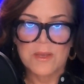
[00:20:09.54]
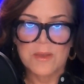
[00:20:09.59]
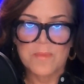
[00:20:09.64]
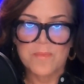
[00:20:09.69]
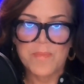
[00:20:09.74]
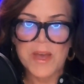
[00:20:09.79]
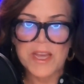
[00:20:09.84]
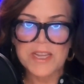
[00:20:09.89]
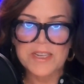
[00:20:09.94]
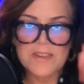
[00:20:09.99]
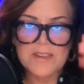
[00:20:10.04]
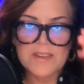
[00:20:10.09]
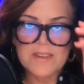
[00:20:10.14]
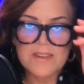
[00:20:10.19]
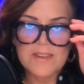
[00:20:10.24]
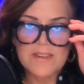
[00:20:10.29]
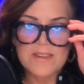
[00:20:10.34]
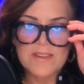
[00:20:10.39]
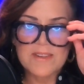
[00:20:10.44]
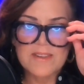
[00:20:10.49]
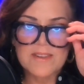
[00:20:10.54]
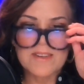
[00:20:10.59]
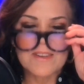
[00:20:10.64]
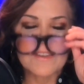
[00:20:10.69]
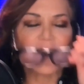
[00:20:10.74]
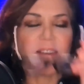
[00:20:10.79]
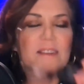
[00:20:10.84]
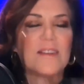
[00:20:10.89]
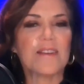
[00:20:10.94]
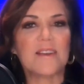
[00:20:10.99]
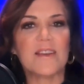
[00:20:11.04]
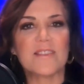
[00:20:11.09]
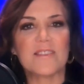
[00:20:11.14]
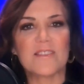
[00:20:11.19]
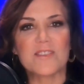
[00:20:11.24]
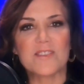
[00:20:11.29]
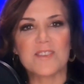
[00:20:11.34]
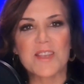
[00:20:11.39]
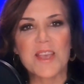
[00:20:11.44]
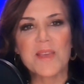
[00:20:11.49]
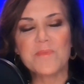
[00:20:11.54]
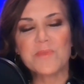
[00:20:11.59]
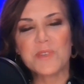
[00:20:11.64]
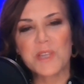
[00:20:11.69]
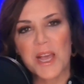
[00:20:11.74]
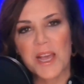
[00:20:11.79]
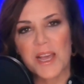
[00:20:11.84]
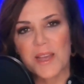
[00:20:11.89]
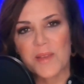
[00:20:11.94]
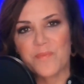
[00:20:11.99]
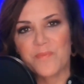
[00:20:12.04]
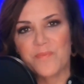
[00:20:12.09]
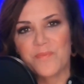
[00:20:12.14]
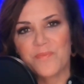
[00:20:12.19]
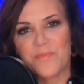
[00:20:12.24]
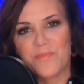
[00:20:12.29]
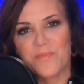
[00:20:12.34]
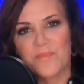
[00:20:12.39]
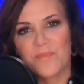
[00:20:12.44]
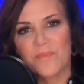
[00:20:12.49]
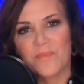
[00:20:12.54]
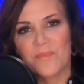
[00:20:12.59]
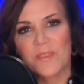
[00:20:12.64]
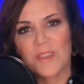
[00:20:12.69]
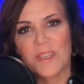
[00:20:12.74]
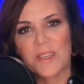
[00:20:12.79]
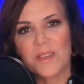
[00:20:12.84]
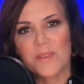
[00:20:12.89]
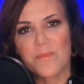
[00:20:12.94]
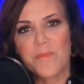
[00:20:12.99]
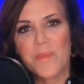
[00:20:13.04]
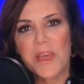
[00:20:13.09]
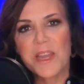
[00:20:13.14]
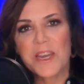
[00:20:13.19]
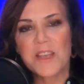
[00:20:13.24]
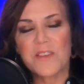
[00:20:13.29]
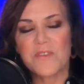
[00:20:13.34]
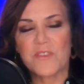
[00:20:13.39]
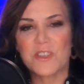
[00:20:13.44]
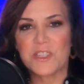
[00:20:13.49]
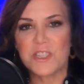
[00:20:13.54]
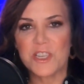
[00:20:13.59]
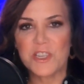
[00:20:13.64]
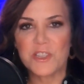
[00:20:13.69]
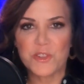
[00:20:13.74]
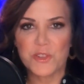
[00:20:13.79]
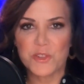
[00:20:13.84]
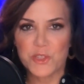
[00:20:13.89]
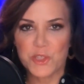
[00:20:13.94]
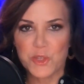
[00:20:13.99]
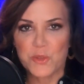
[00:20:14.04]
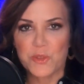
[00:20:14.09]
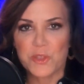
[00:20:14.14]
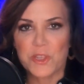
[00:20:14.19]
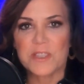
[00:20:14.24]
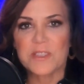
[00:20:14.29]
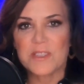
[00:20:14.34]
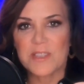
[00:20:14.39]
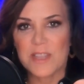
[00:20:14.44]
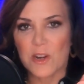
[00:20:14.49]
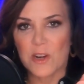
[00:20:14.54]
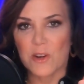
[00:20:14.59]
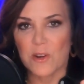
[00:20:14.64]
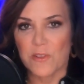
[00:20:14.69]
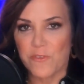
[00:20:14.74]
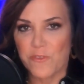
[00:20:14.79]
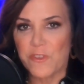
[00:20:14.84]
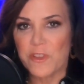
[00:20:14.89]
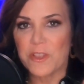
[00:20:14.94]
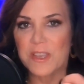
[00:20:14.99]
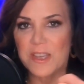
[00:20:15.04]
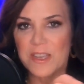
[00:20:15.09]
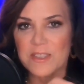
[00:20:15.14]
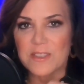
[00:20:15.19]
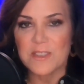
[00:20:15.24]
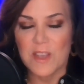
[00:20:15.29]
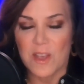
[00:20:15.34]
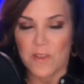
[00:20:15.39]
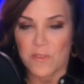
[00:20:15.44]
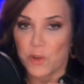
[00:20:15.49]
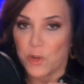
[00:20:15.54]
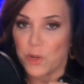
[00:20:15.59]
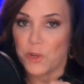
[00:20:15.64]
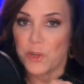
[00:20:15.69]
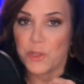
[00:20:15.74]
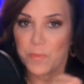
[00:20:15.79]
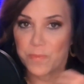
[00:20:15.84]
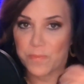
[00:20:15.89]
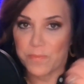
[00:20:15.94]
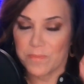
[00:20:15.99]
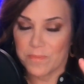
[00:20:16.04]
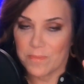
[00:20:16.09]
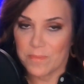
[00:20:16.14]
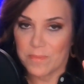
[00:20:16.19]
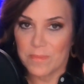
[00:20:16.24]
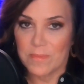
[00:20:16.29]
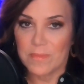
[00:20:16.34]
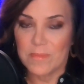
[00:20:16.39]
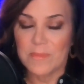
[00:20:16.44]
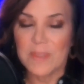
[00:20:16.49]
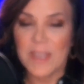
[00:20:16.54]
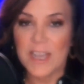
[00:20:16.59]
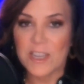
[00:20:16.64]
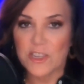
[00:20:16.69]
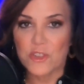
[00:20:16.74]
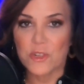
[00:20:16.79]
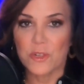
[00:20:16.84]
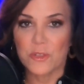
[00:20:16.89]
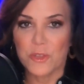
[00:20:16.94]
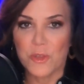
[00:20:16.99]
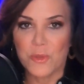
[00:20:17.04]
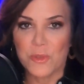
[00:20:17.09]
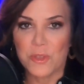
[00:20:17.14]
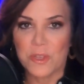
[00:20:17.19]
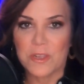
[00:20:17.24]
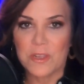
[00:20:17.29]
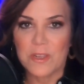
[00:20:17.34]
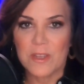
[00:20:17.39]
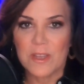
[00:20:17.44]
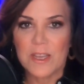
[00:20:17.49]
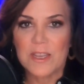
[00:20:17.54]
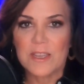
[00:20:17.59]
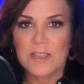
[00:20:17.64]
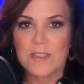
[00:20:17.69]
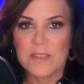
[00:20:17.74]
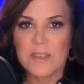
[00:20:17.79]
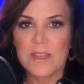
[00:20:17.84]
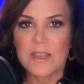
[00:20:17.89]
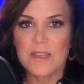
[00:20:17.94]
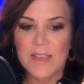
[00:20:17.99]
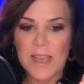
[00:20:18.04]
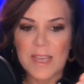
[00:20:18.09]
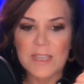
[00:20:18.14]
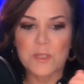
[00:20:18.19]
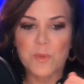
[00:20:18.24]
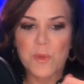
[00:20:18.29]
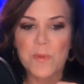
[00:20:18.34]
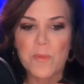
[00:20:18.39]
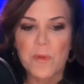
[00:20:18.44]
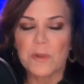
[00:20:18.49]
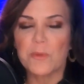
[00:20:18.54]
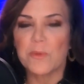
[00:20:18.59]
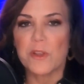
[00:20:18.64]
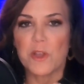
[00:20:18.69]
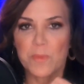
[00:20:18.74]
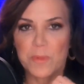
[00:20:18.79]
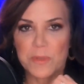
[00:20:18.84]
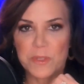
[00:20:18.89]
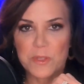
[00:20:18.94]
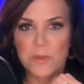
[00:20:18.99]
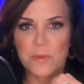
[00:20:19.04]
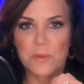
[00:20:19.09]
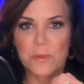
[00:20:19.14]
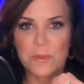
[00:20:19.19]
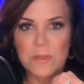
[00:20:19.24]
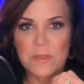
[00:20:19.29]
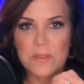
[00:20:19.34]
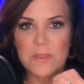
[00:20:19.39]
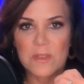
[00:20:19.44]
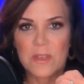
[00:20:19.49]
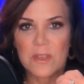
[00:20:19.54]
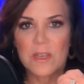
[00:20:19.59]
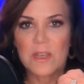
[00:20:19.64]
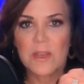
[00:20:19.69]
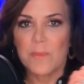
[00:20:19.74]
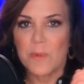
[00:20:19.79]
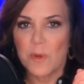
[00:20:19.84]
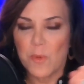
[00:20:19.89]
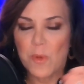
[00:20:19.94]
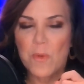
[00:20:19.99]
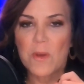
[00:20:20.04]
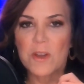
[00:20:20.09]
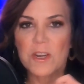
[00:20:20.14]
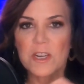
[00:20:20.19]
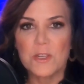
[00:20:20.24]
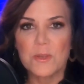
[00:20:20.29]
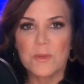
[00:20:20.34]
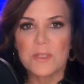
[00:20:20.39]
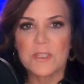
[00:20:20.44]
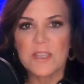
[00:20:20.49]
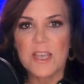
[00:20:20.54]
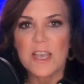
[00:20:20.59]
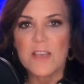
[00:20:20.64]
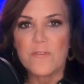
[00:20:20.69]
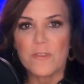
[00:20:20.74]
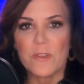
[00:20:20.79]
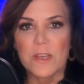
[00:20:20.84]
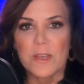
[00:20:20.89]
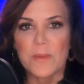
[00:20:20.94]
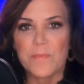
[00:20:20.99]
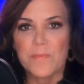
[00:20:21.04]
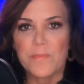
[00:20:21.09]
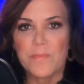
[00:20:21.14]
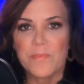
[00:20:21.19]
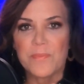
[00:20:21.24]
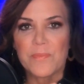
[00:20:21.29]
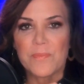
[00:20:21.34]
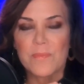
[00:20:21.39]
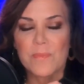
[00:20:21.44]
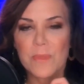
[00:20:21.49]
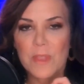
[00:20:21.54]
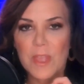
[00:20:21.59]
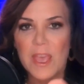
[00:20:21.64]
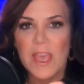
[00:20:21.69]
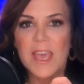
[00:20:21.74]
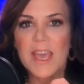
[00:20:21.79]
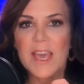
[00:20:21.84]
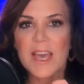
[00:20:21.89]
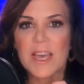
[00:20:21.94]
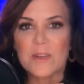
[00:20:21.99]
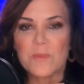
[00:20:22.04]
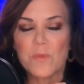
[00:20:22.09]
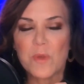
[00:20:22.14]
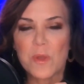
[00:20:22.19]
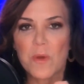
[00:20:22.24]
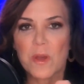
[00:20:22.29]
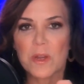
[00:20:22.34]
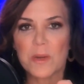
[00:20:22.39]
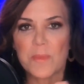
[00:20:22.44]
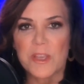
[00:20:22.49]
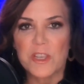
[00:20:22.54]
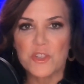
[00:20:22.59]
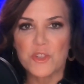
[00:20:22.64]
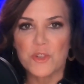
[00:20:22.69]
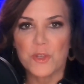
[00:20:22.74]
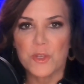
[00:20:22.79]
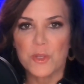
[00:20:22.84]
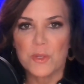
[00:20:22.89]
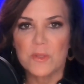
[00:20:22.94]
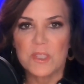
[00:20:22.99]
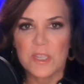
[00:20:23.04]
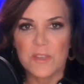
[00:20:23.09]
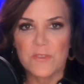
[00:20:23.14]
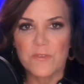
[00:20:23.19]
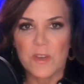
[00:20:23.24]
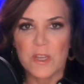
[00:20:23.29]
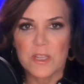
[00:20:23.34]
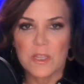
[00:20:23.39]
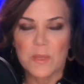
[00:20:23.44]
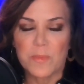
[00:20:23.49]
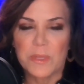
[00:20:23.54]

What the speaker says: But at the same time, many of the teachers' unions that are affiliates of her national union said, yes, we want to reopen schools, but we want to do it safely. And we want to make sure you defund the